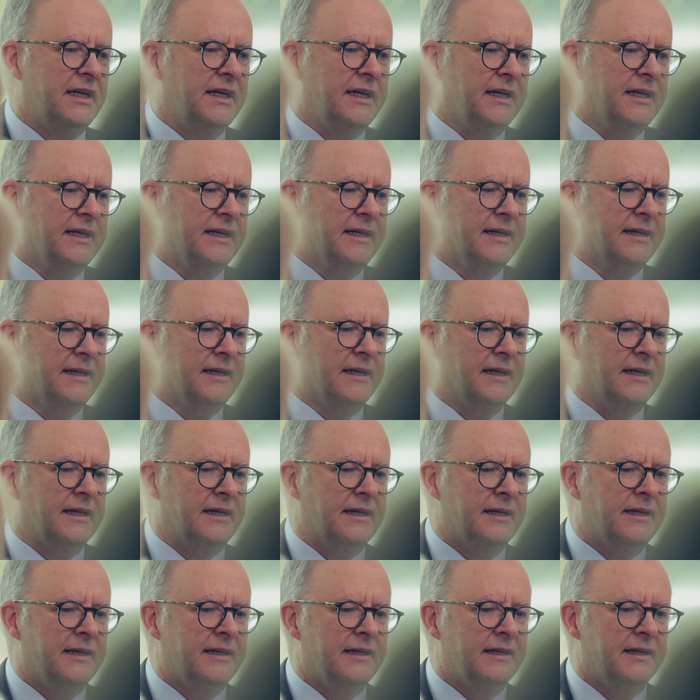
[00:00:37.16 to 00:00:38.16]

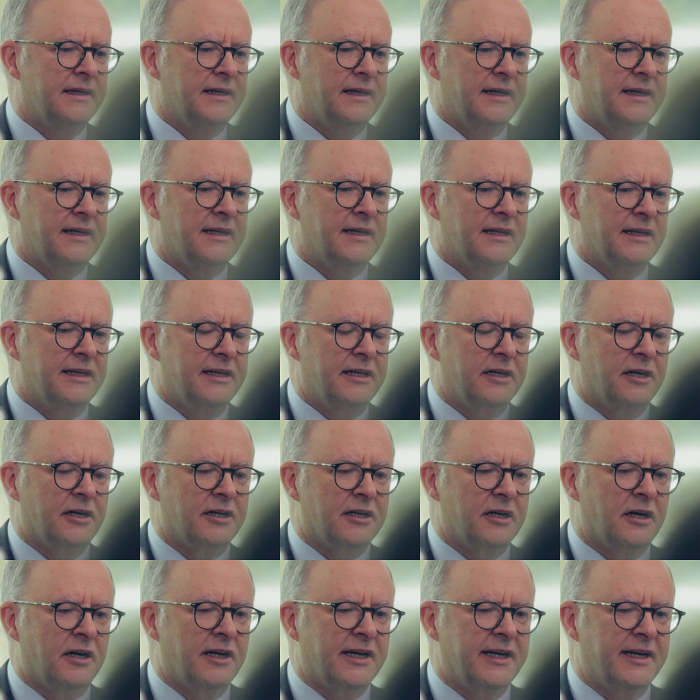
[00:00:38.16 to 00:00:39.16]
in Italy.
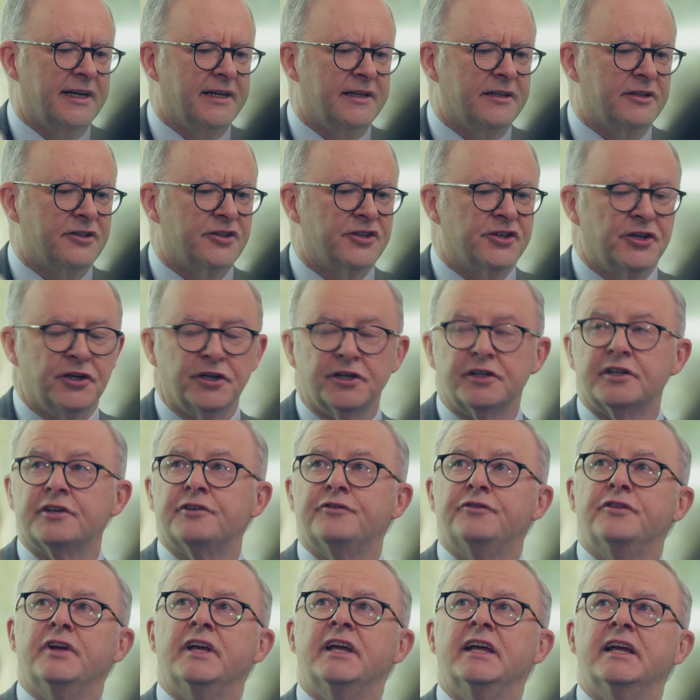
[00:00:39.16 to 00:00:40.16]
I had
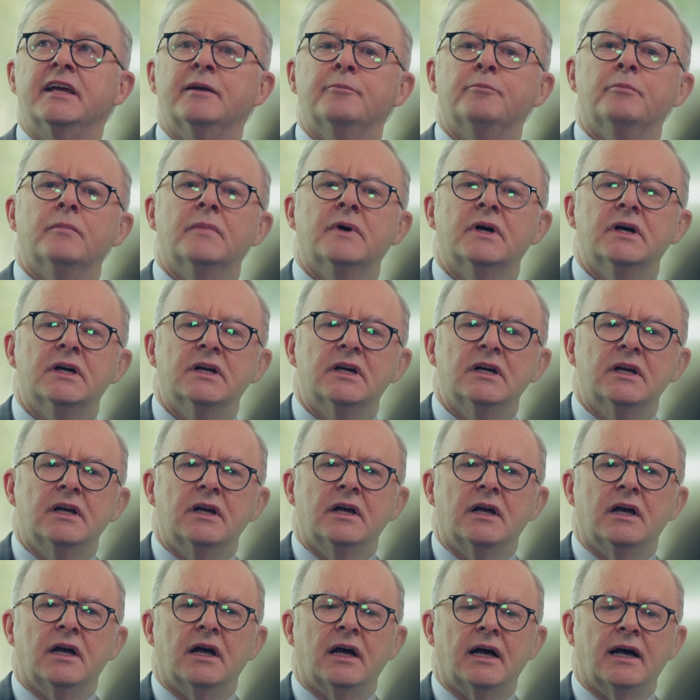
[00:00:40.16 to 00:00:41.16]
searched for him
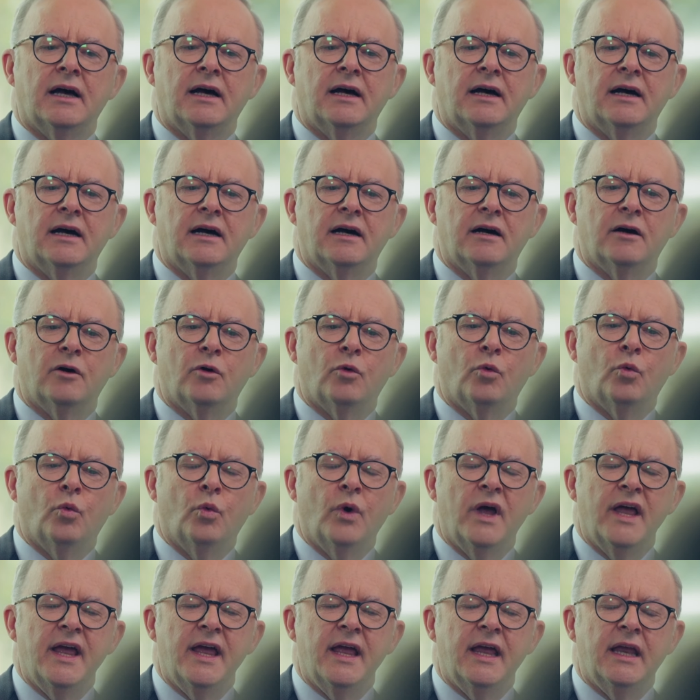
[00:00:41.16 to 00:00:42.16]

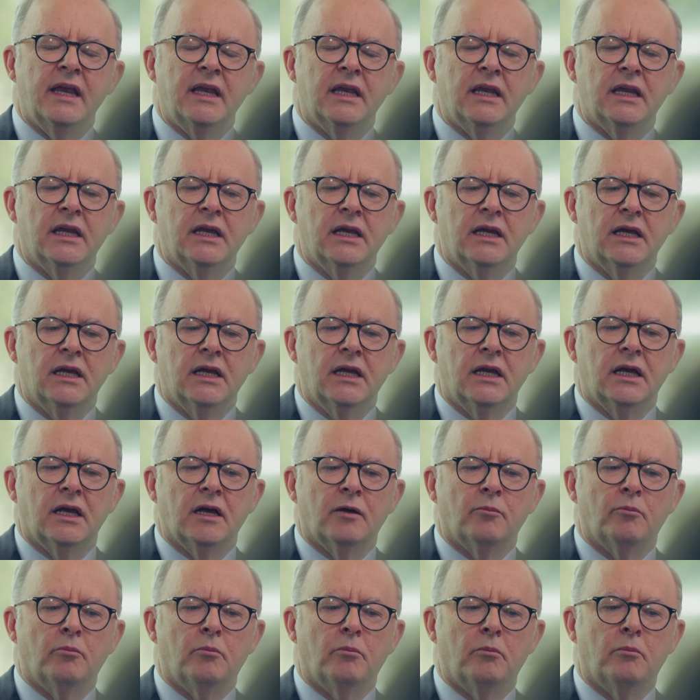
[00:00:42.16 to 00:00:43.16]
when
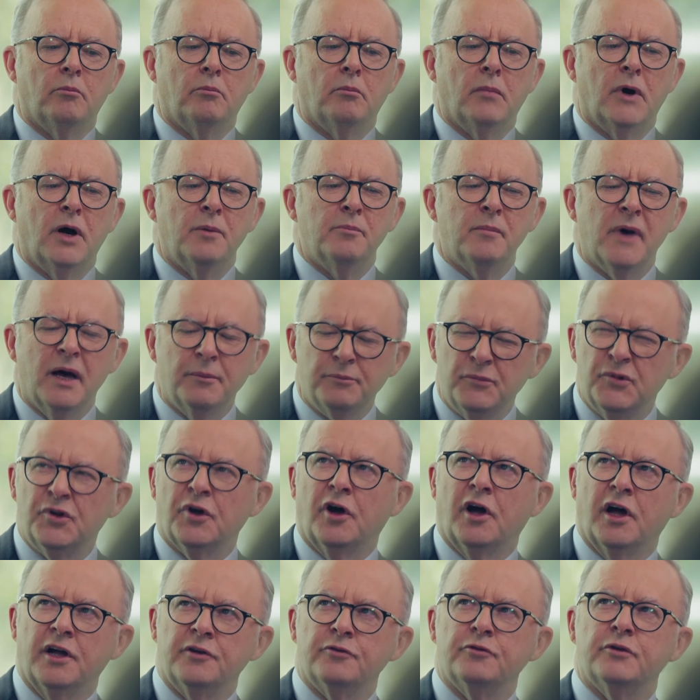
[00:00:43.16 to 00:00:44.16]
my mum
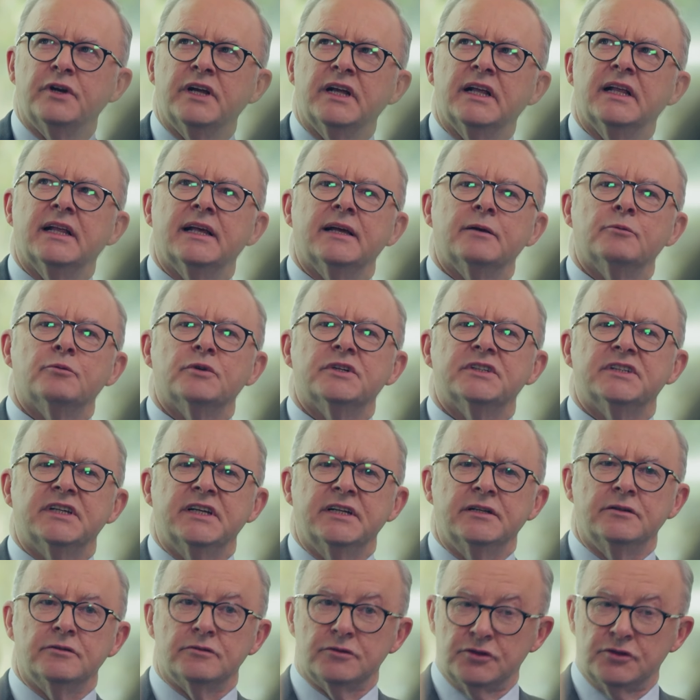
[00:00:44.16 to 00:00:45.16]
died, really, was in